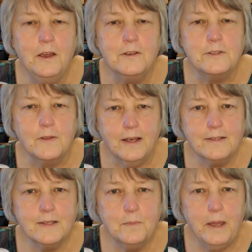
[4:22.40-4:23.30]
So
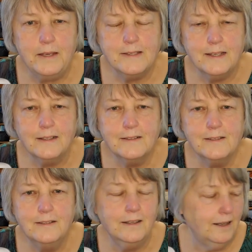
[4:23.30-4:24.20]
that's the
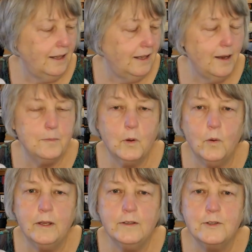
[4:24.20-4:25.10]
basics, and I'm going